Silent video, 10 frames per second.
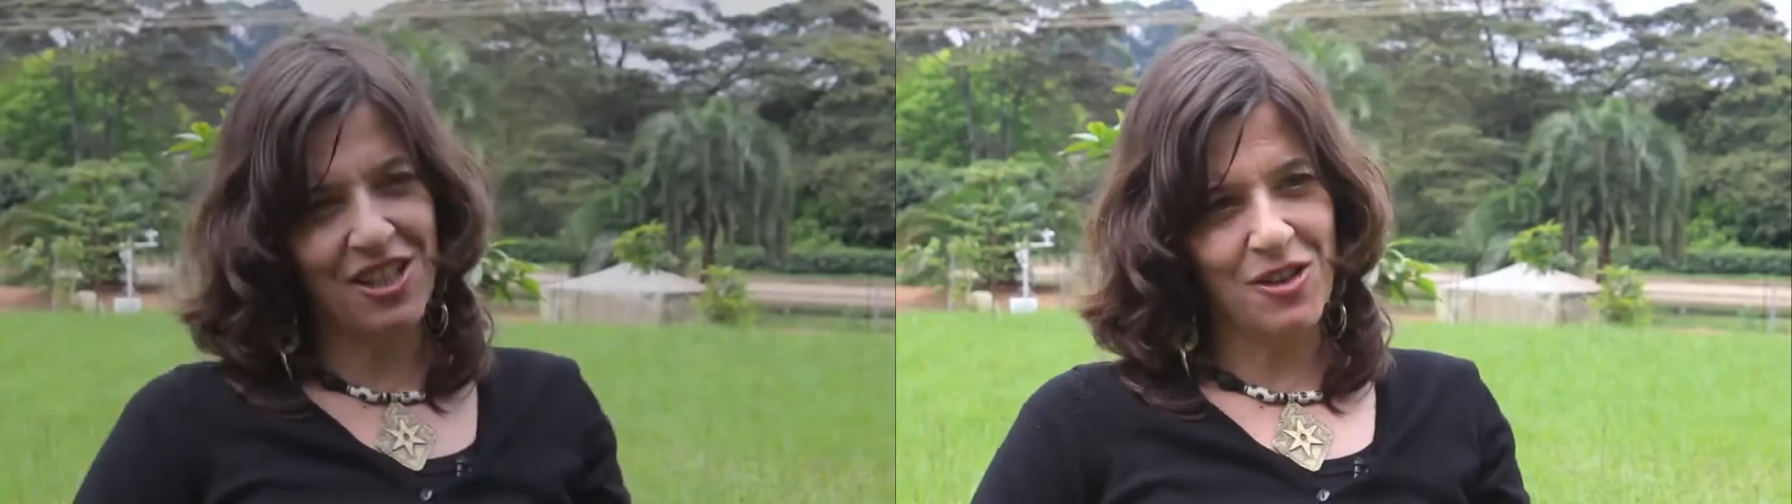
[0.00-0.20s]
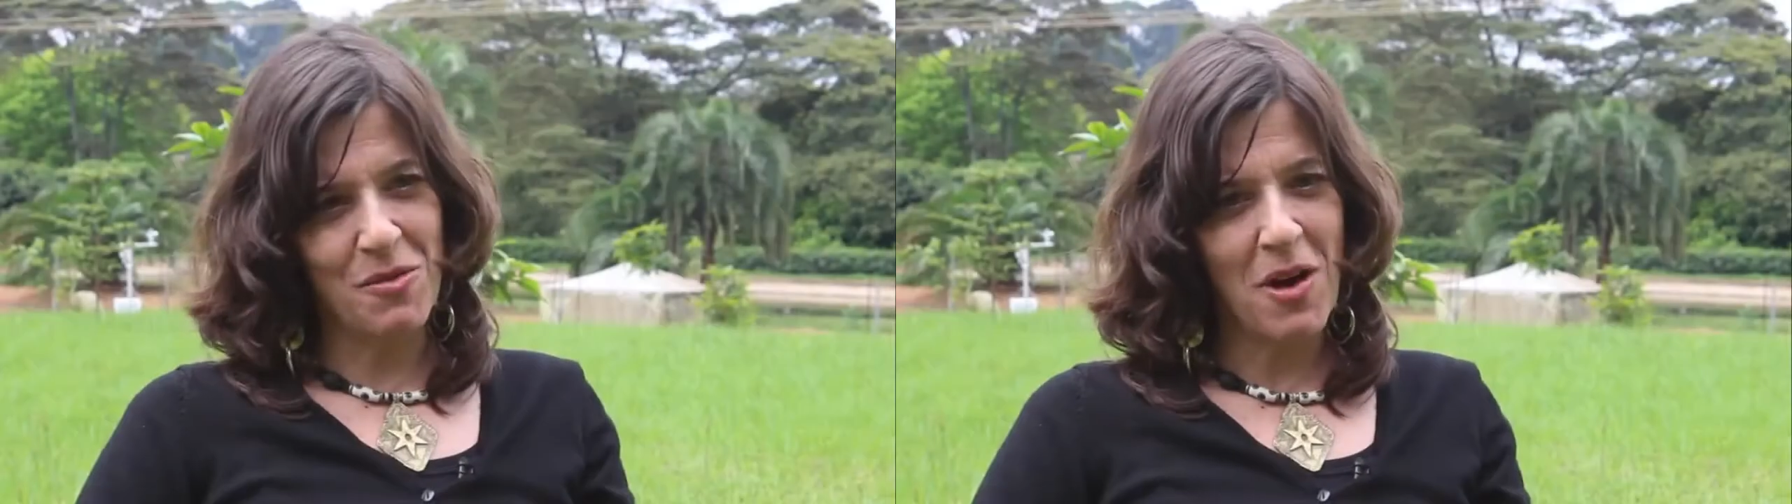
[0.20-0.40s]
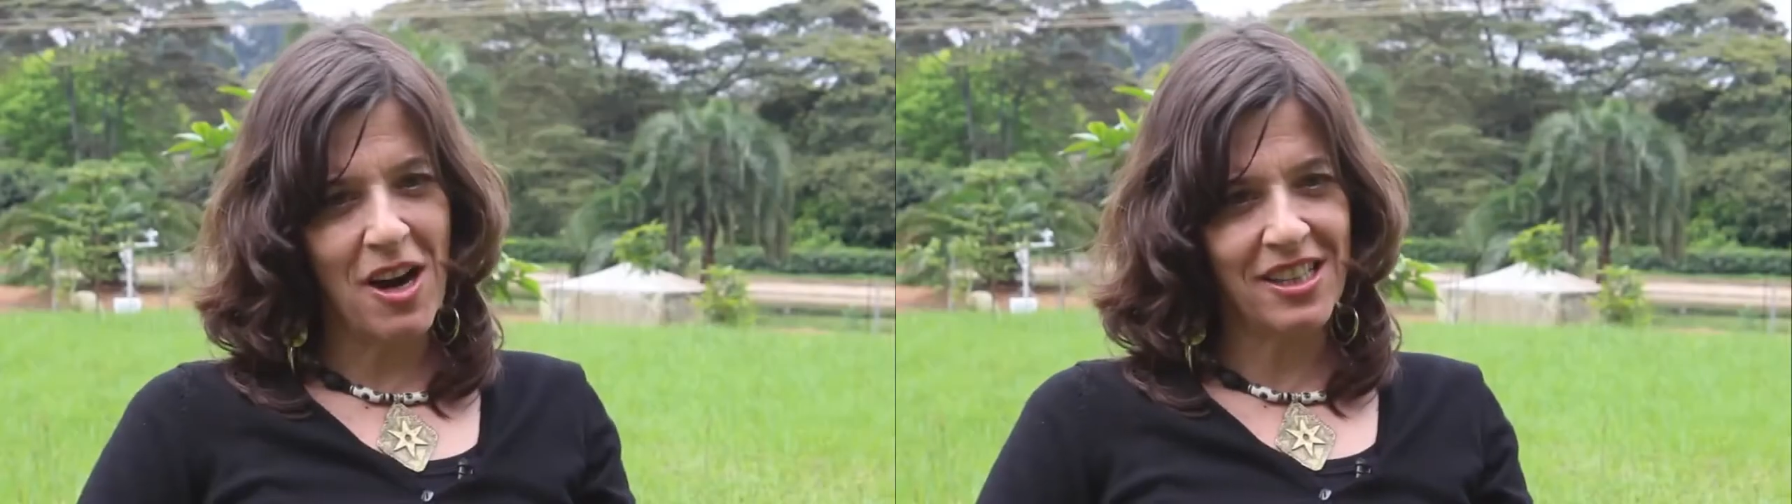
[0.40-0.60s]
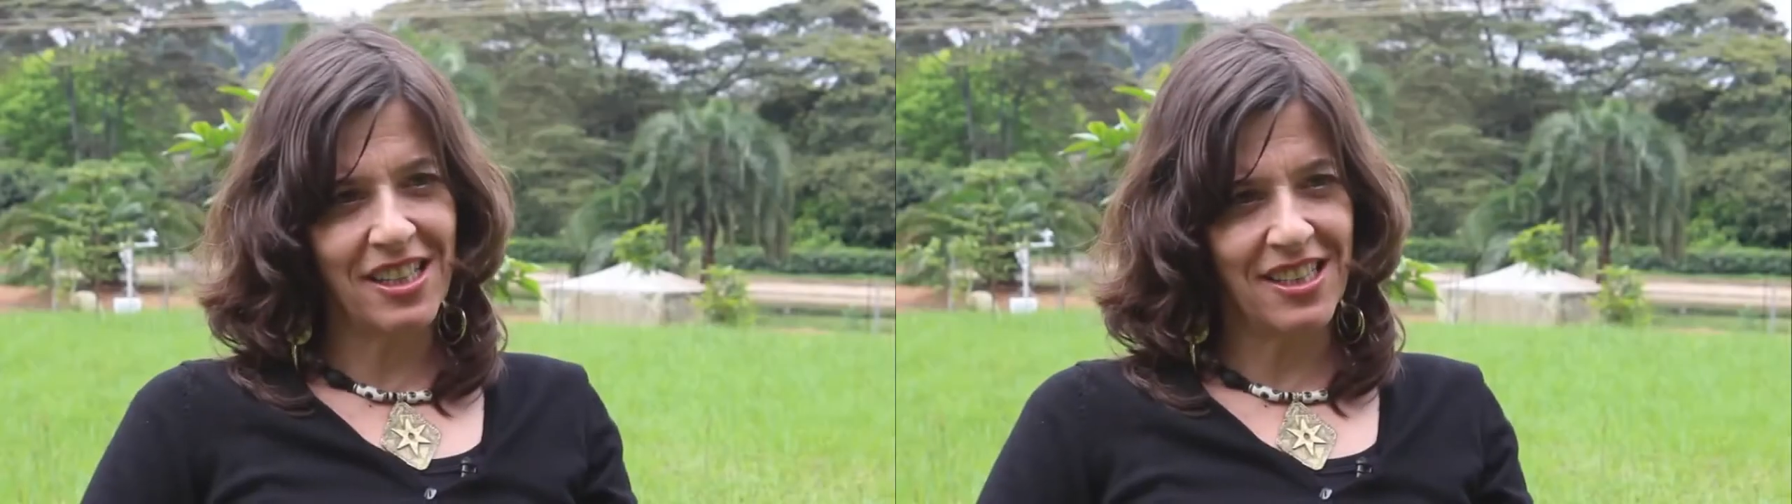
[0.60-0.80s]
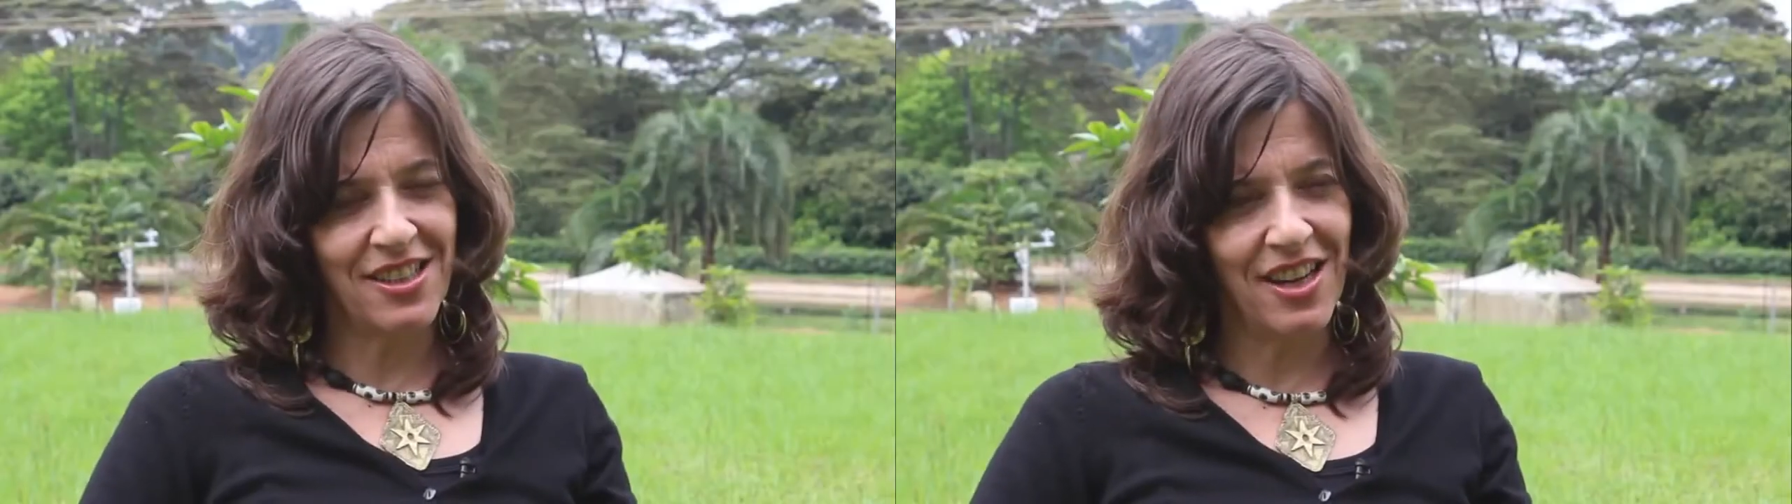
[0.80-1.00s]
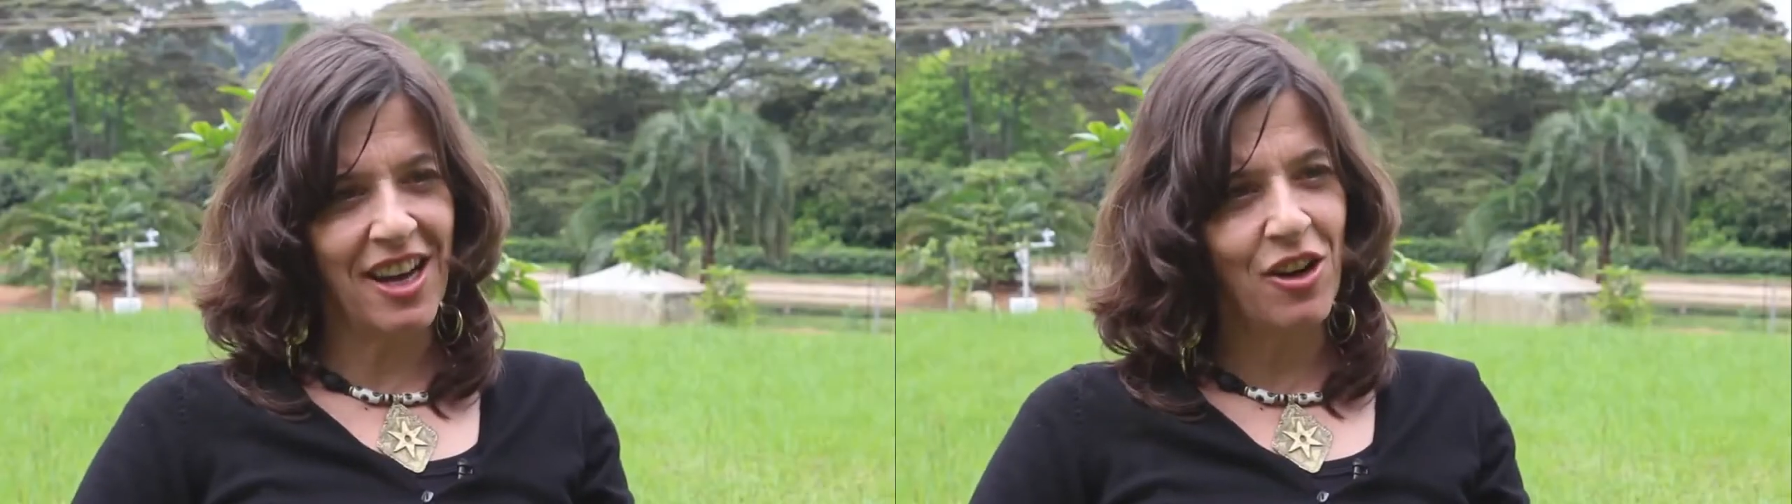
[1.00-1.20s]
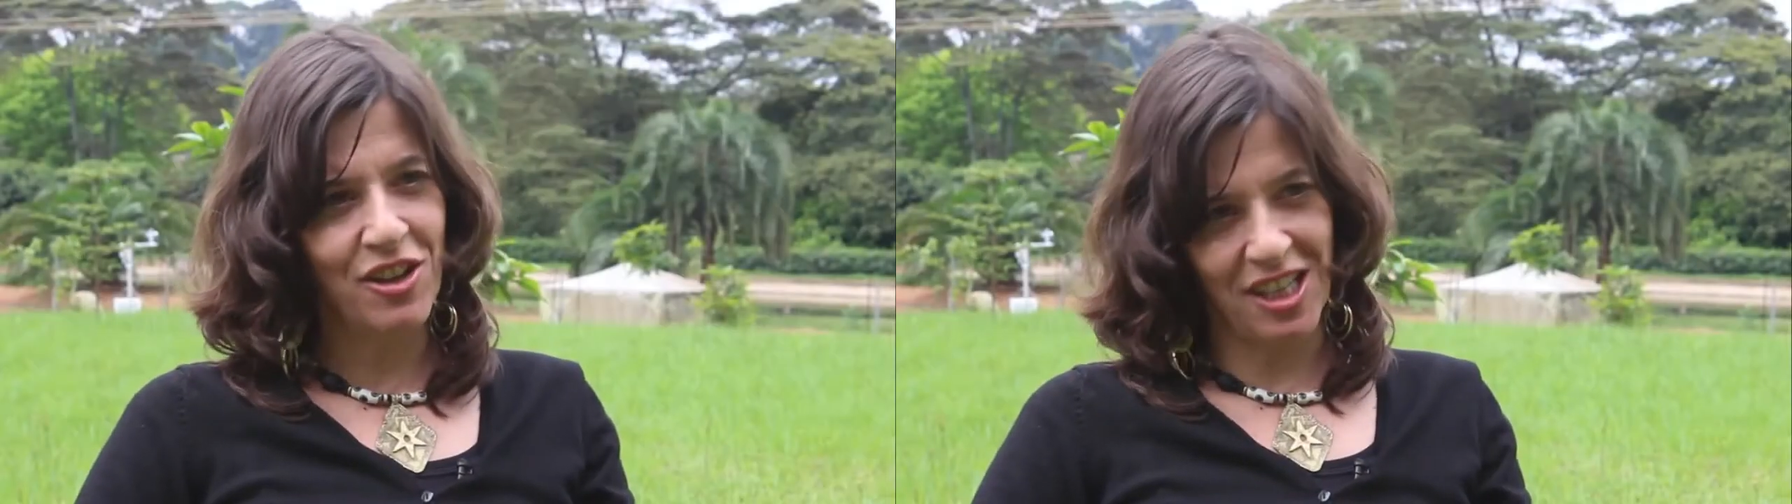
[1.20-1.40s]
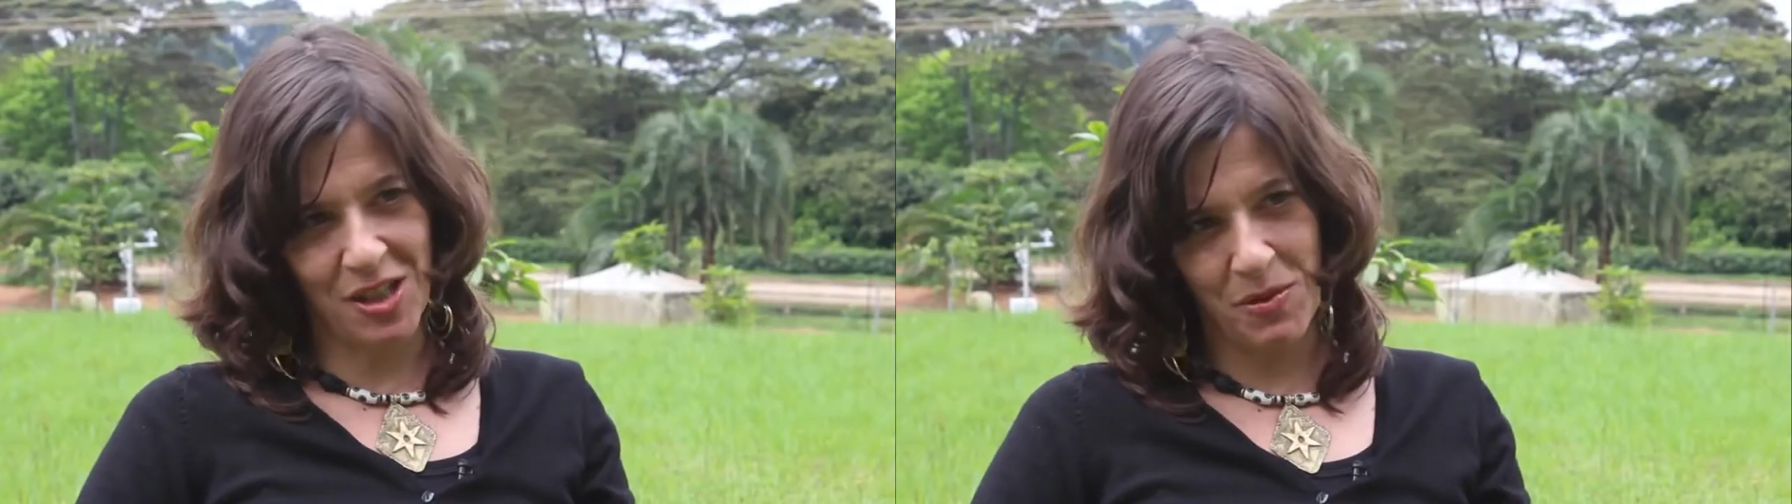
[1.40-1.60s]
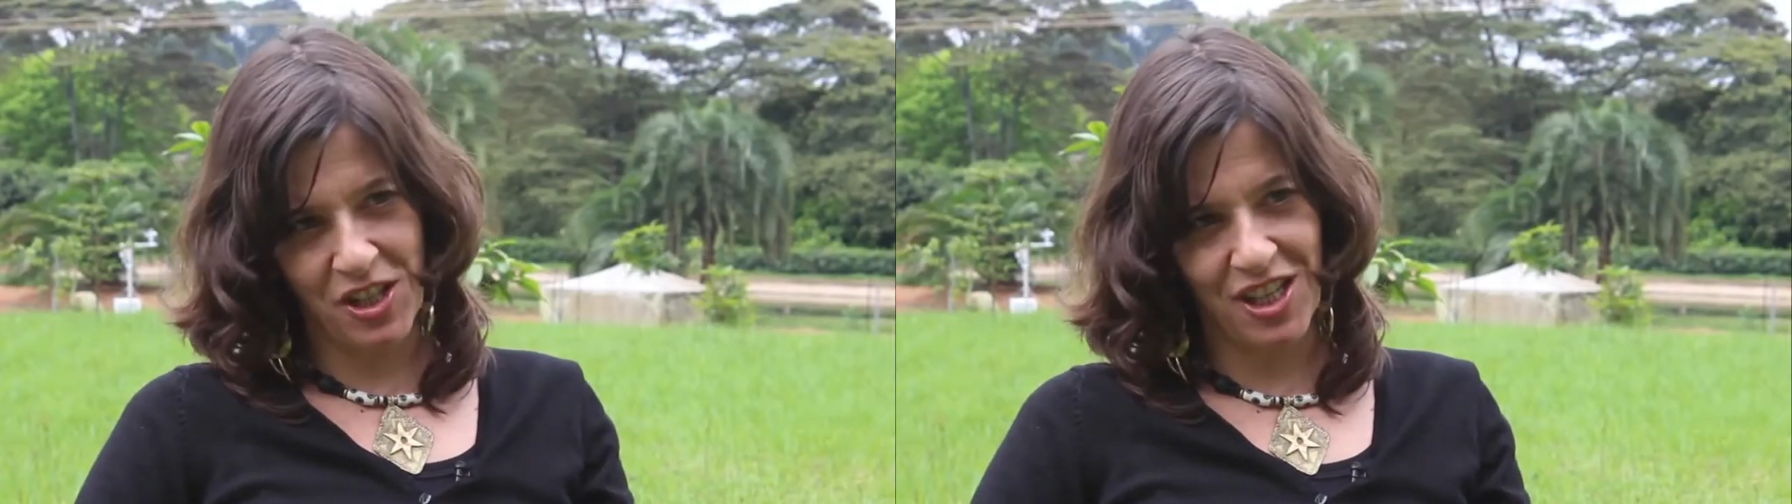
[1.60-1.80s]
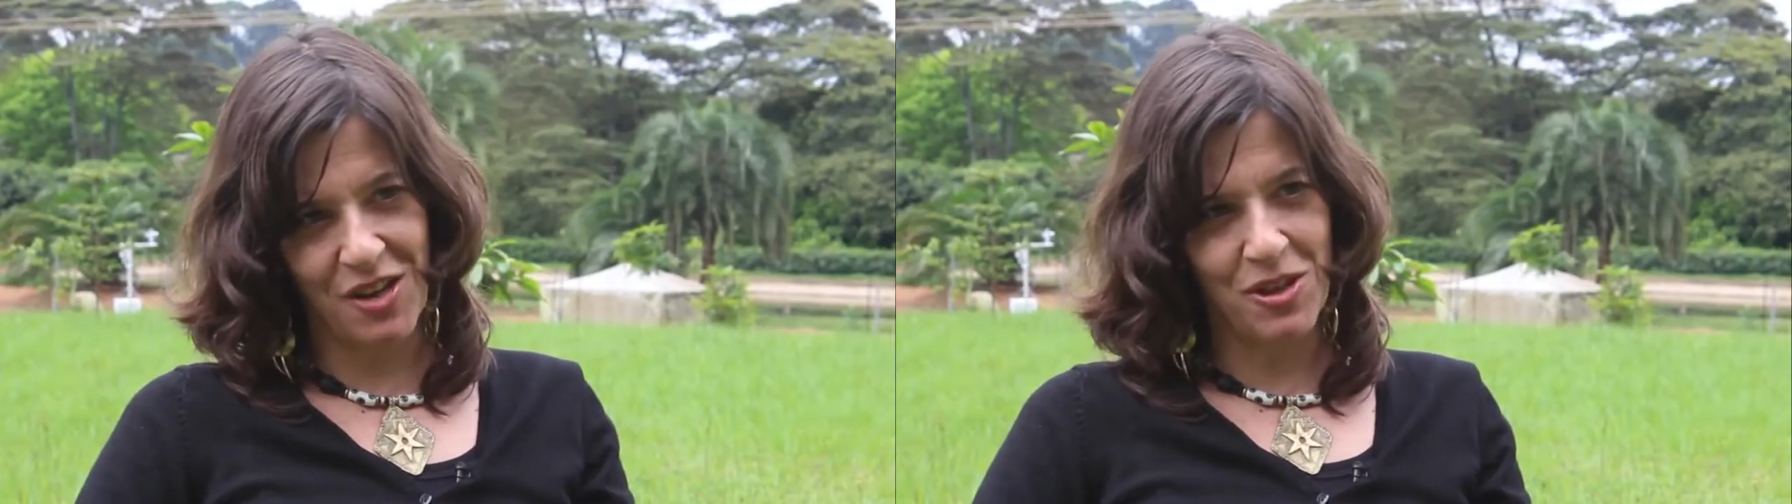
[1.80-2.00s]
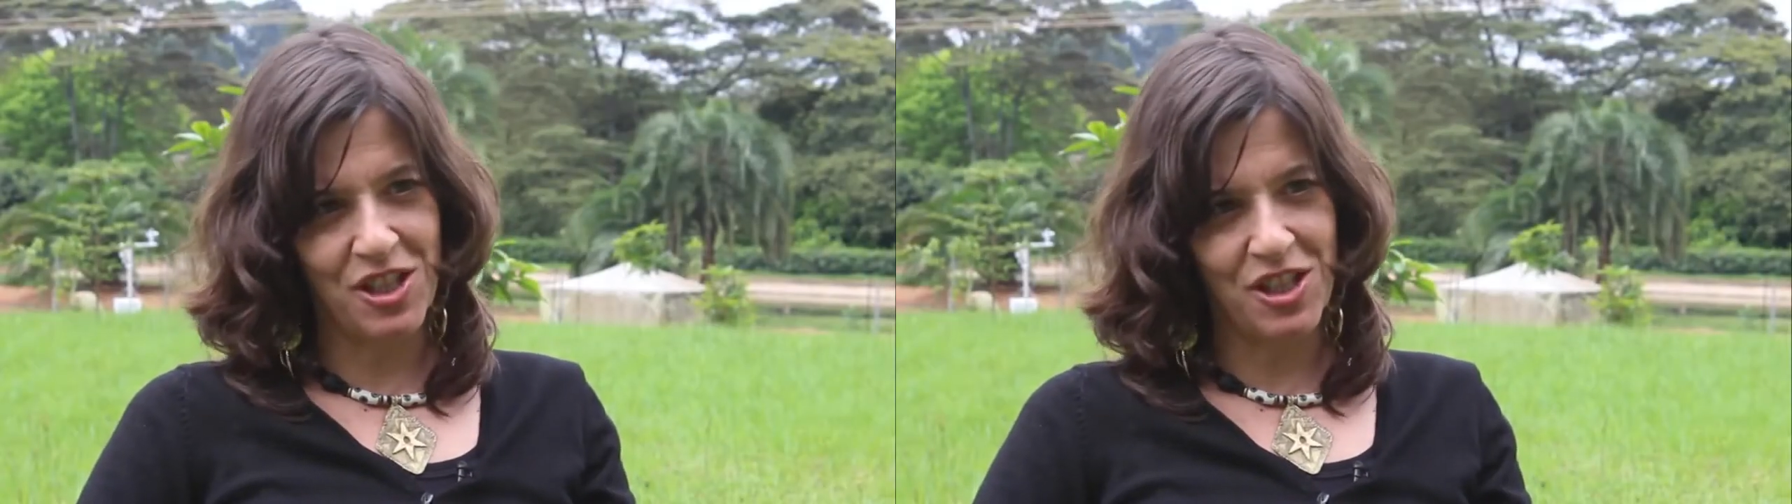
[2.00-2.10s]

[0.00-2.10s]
National Park has an iconic species,